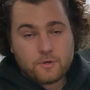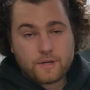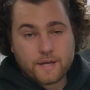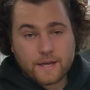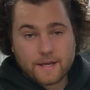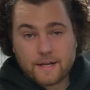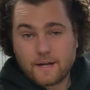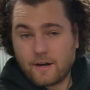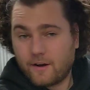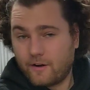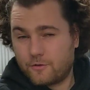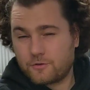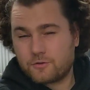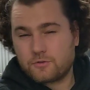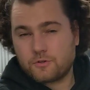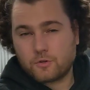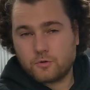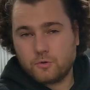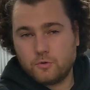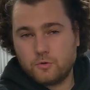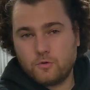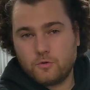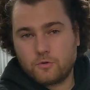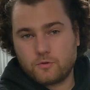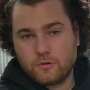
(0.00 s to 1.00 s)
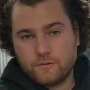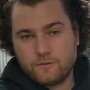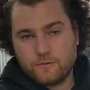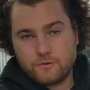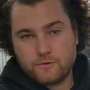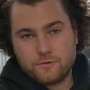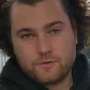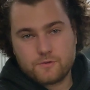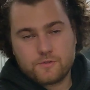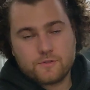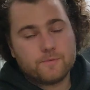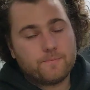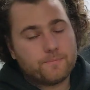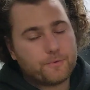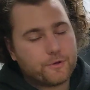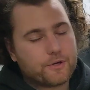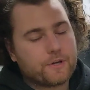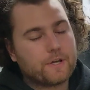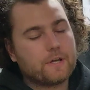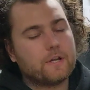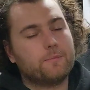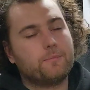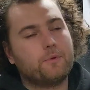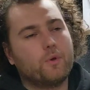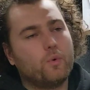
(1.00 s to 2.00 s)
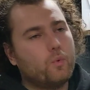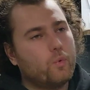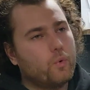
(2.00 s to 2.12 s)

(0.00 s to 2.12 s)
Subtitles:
get 100 Google reviews, you're going to be